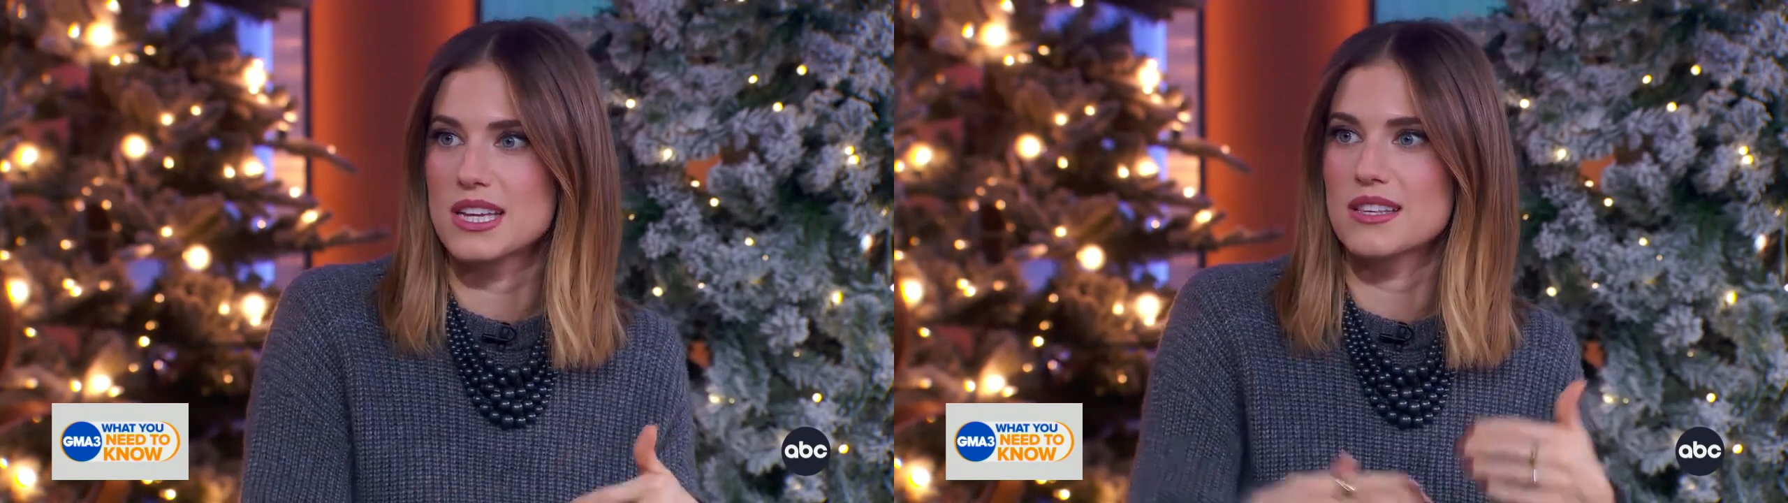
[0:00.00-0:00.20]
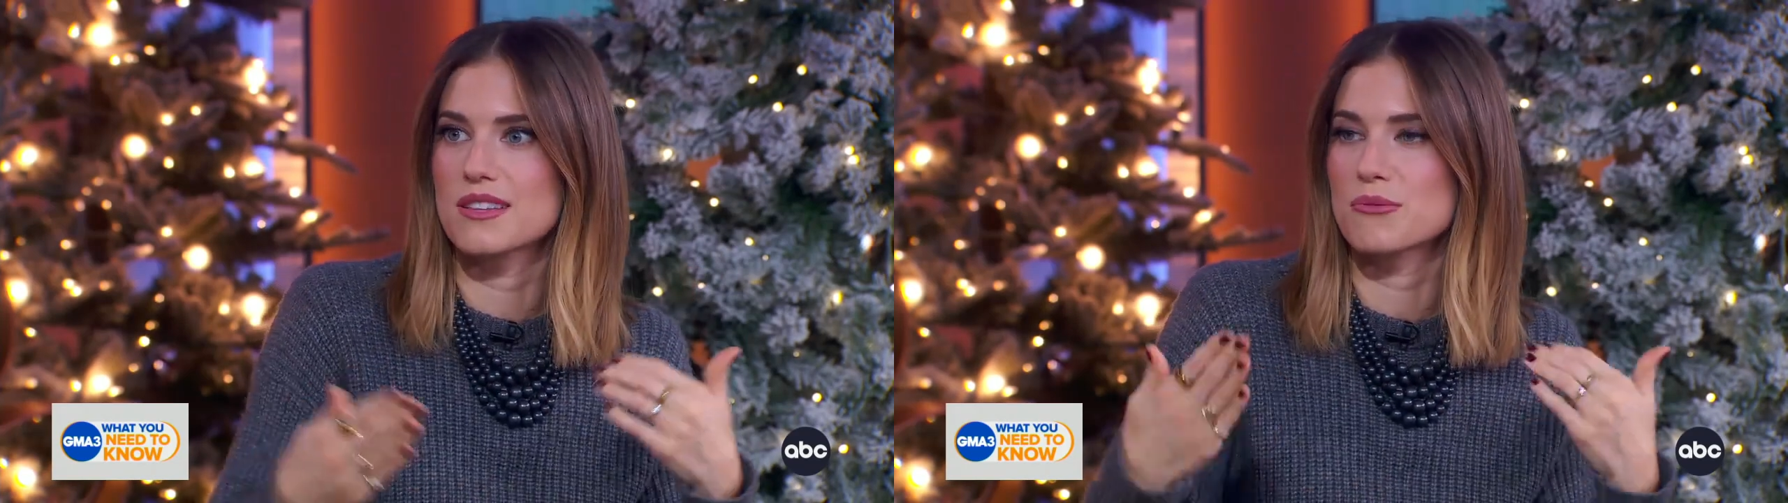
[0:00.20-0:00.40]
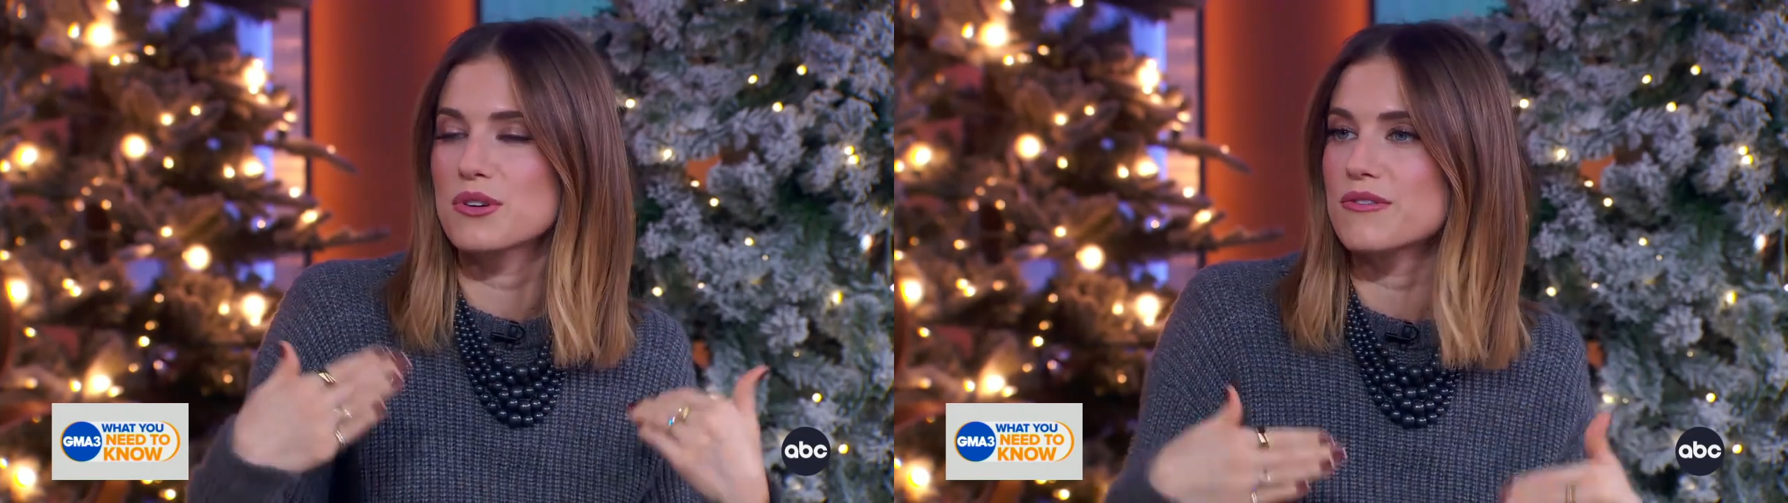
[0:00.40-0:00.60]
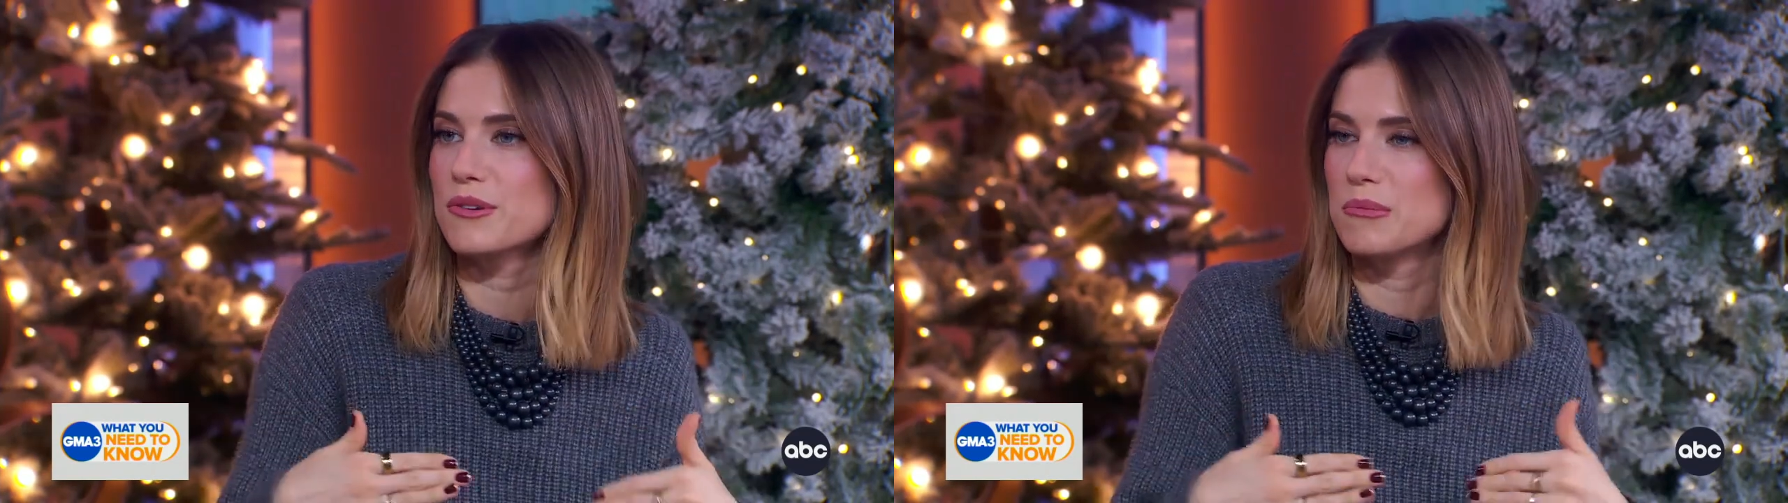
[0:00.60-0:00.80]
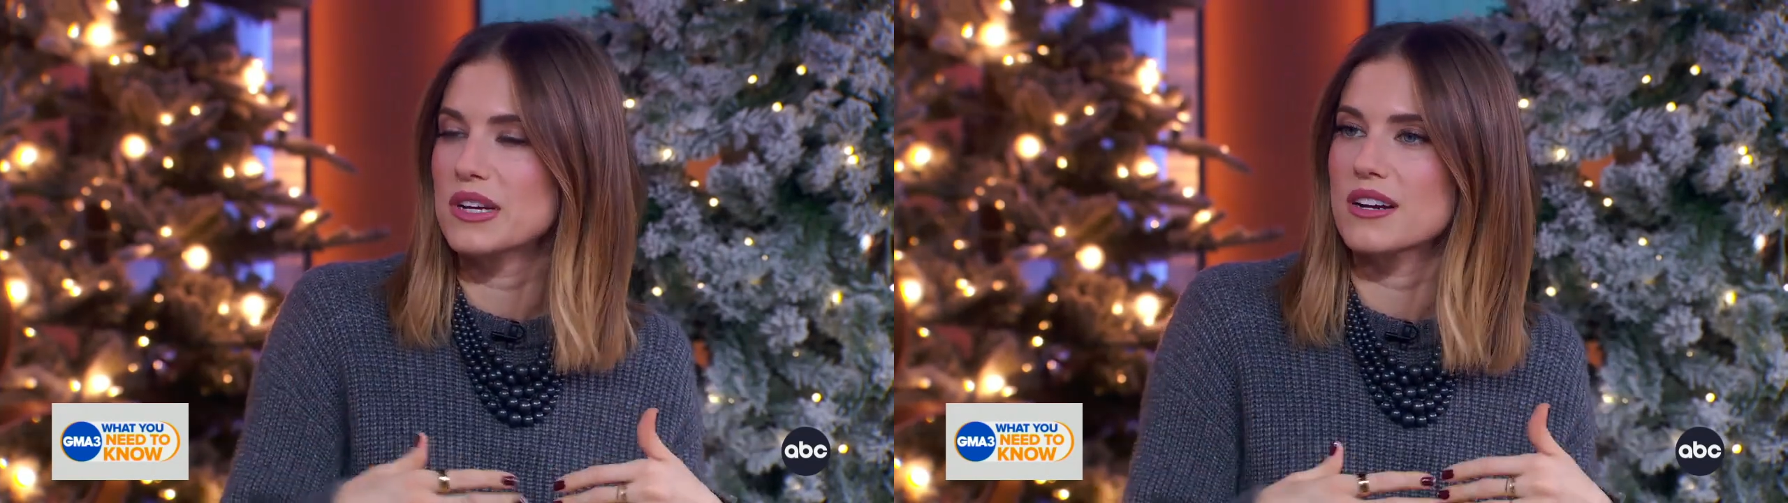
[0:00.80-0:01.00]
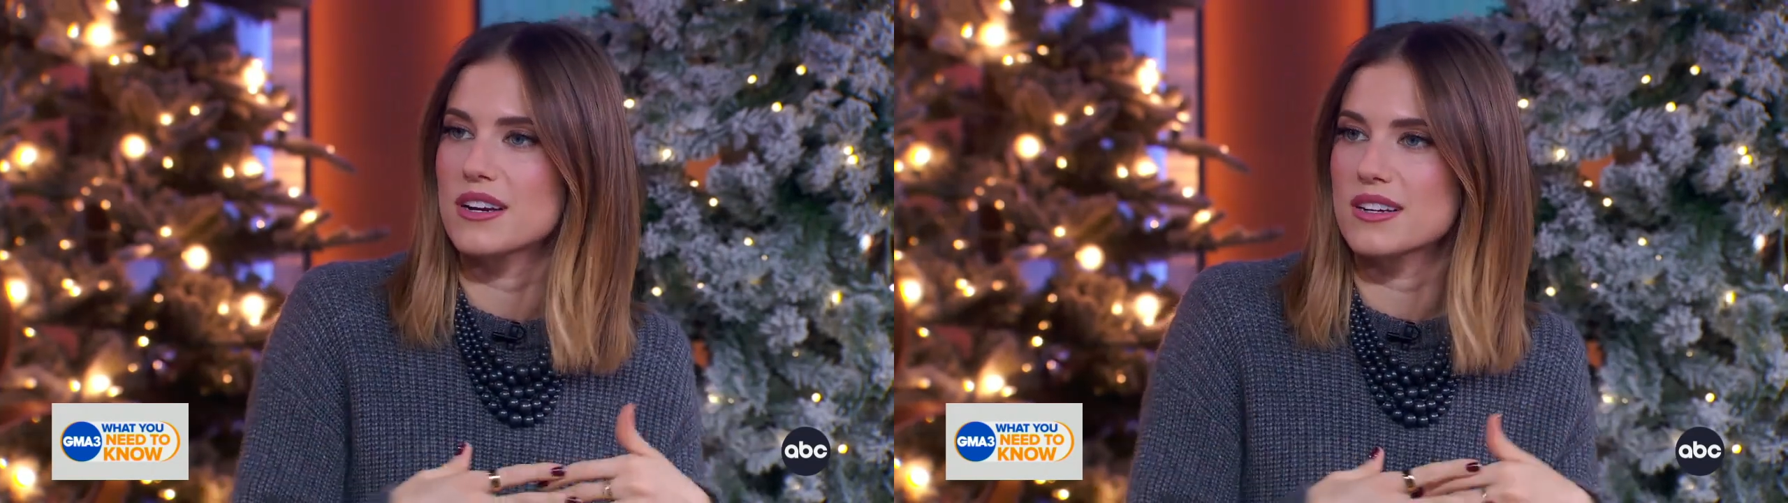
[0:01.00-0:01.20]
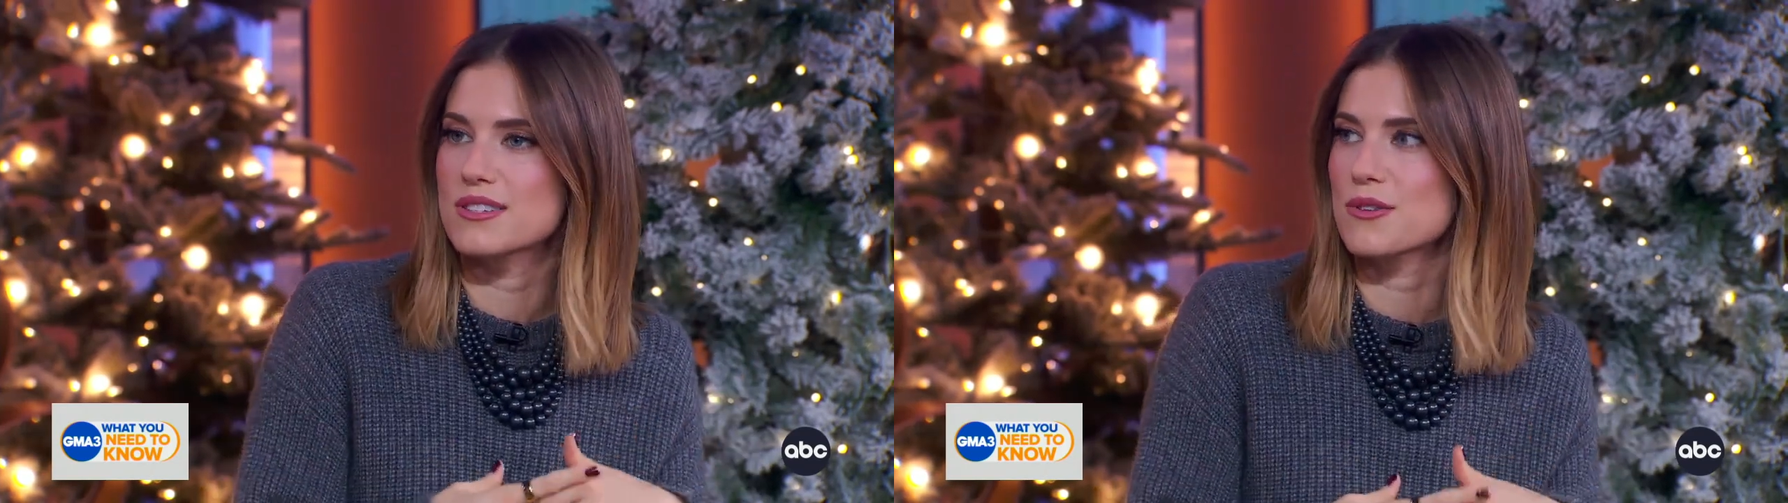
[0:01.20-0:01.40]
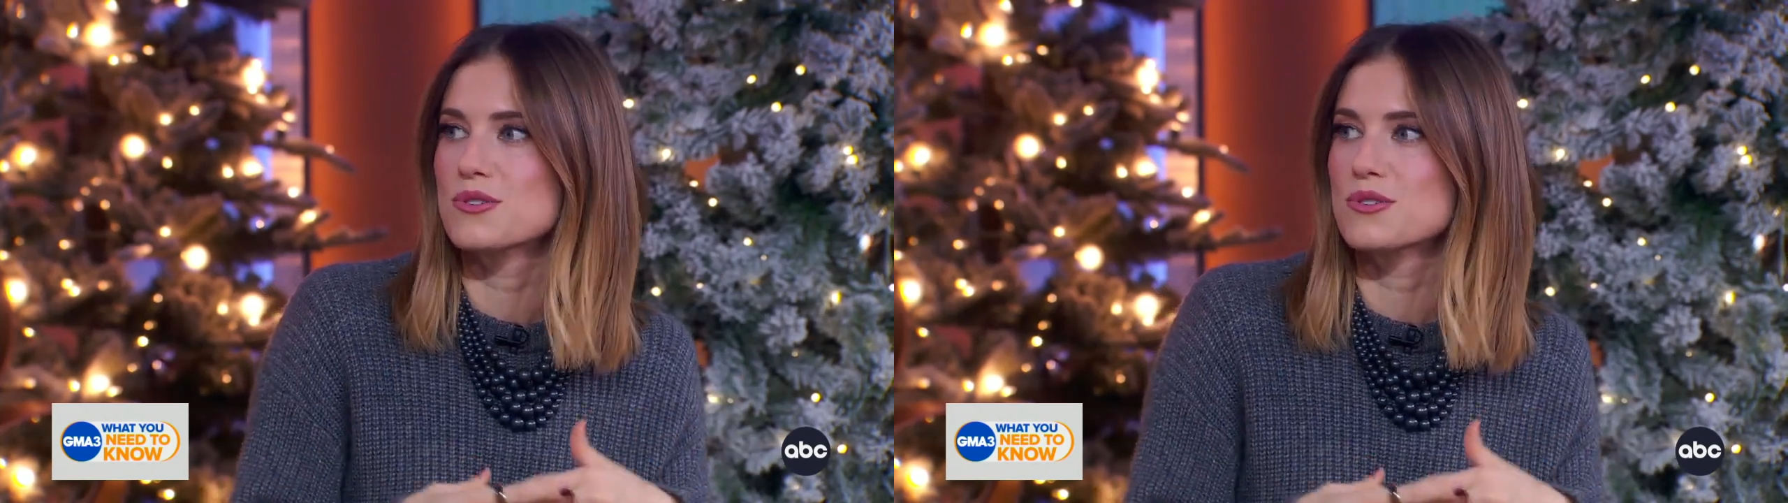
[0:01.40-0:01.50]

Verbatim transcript: in the rearview mirror is so